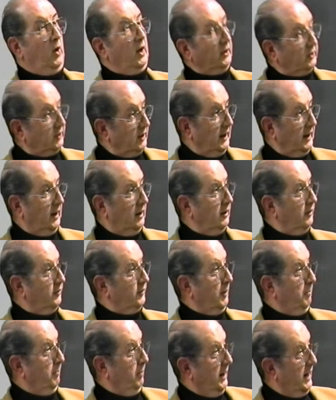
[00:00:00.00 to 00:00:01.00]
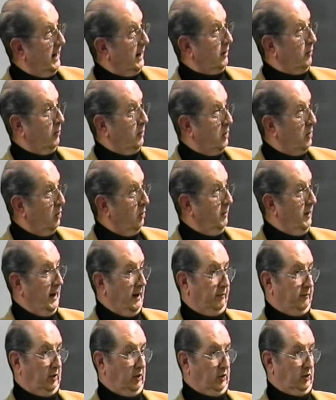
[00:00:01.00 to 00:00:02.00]
What the hell does a black robe
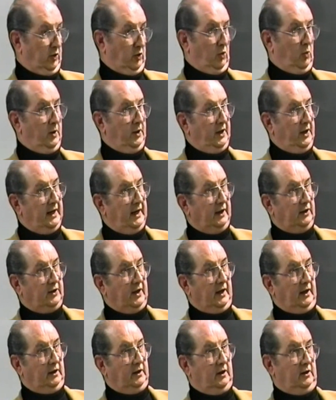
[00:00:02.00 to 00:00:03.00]
have to do with anything?